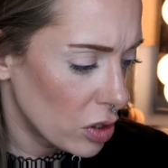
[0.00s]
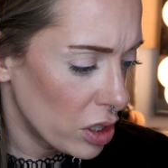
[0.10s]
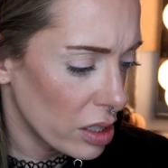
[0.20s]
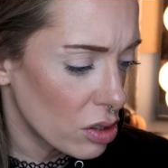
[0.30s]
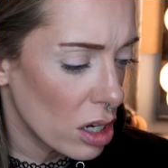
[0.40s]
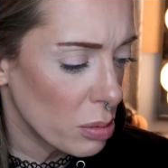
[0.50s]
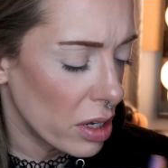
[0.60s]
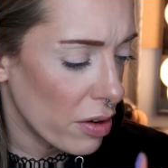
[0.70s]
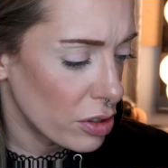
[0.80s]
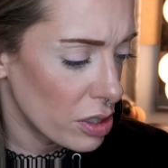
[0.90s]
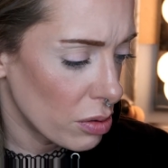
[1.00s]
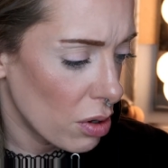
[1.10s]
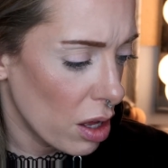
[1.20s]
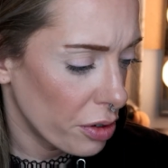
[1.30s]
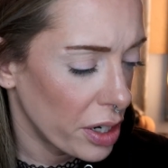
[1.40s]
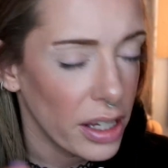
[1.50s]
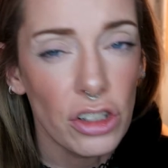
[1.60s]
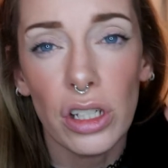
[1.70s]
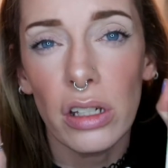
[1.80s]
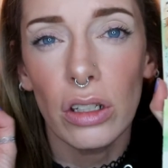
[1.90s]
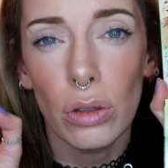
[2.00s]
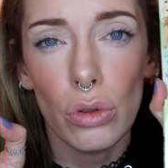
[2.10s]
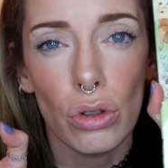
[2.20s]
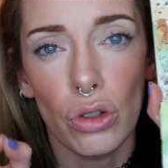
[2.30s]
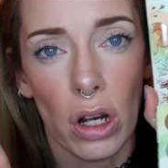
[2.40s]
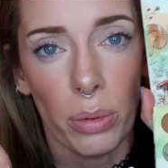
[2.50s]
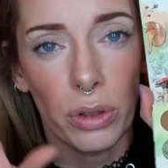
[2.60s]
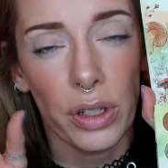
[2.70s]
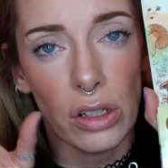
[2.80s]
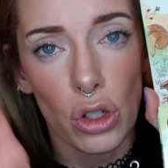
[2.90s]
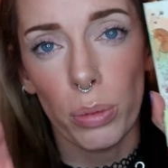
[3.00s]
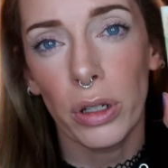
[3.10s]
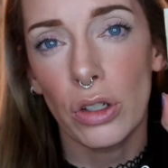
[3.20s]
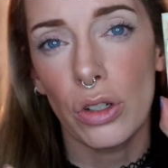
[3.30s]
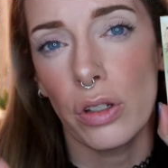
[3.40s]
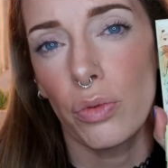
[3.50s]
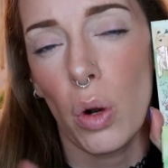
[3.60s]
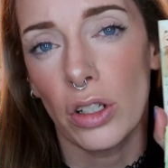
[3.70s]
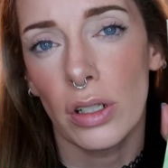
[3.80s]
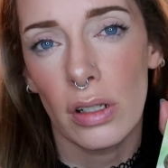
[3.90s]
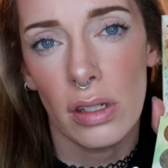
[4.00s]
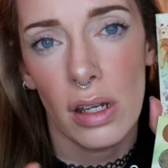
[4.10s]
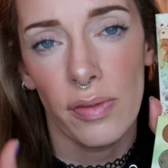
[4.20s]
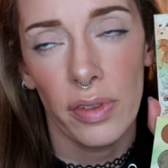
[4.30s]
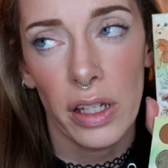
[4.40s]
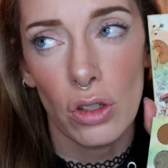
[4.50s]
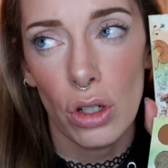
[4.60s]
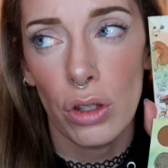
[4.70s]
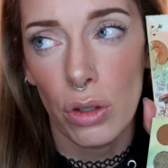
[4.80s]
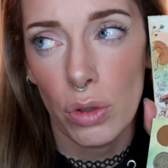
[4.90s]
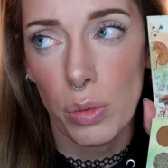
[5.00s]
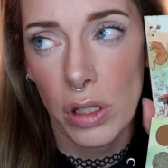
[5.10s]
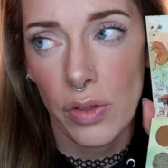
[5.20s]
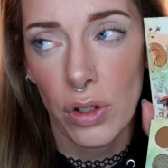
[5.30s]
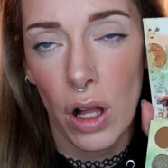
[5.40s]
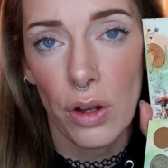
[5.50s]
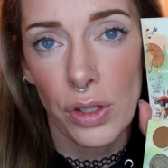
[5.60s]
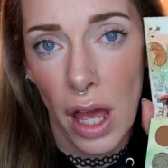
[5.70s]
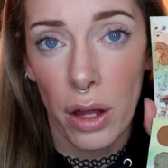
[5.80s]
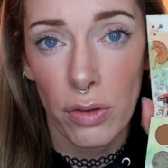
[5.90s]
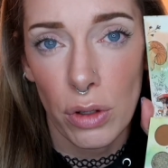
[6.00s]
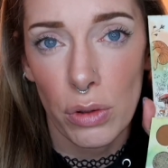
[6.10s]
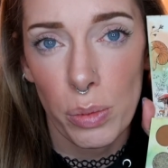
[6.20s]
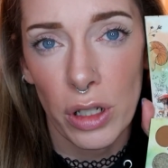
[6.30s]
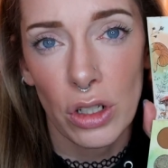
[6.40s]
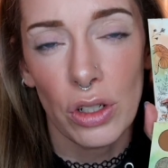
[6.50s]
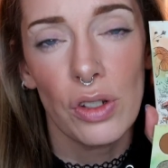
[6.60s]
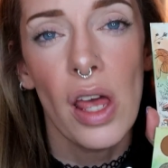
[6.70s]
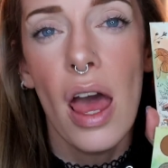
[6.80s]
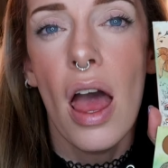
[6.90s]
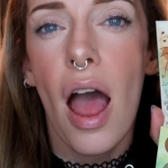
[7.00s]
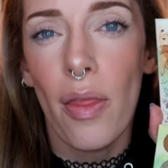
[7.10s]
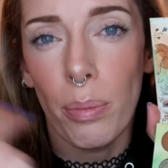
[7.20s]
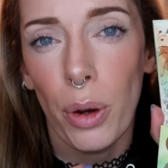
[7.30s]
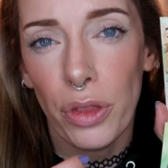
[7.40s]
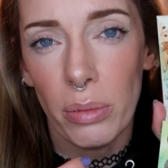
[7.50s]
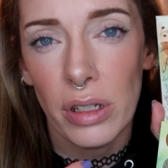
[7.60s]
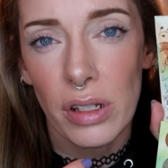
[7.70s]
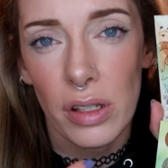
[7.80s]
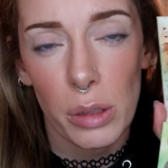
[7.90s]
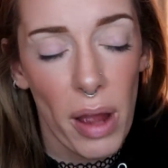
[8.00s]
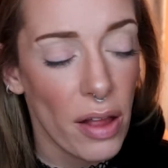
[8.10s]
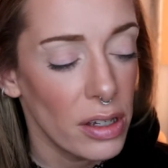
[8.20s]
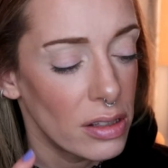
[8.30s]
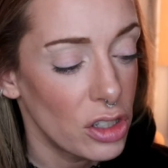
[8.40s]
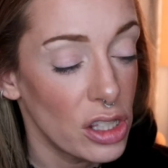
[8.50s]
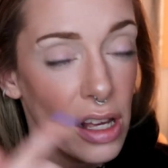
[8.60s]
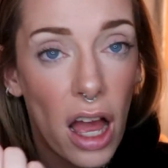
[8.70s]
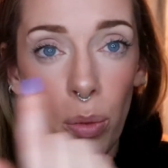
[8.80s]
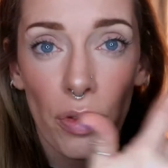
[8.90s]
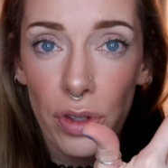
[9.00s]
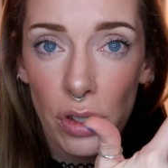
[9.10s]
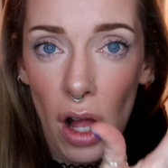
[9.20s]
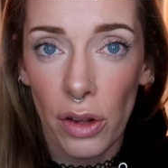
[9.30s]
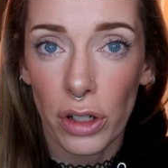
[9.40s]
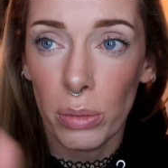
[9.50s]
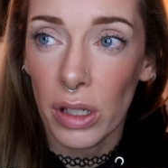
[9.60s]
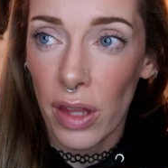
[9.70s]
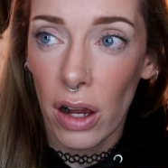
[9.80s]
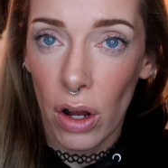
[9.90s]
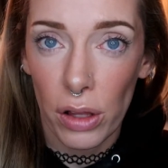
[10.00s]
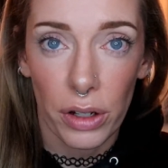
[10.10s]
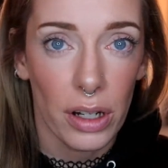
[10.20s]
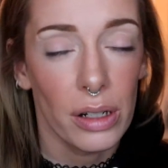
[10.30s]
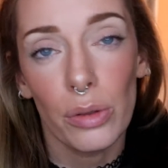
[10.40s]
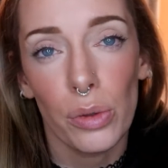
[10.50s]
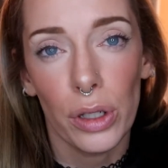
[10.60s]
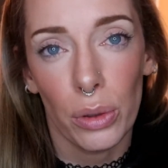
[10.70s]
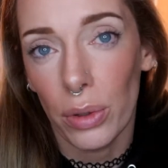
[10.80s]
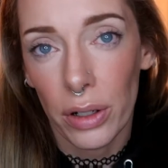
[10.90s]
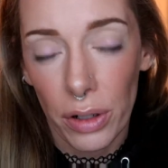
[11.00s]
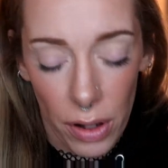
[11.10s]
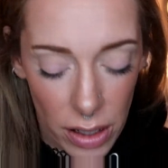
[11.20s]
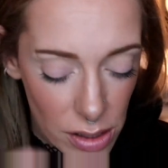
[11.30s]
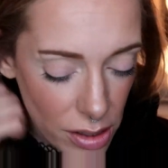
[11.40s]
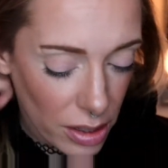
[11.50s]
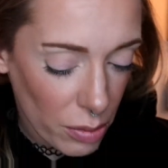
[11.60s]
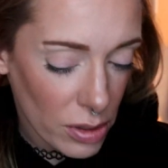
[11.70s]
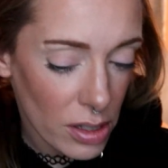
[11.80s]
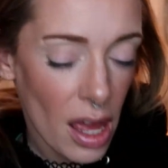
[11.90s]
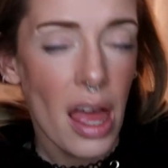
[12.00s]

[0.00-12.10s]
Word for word: She like talked about every single color, and I guess she like used a dropper and like took pictures of Washington State and like took those specific colors out of those pictures and then put them into this palette, and she's like, I want this color to be that color, and it was really cool. I don't know, I just thought that was,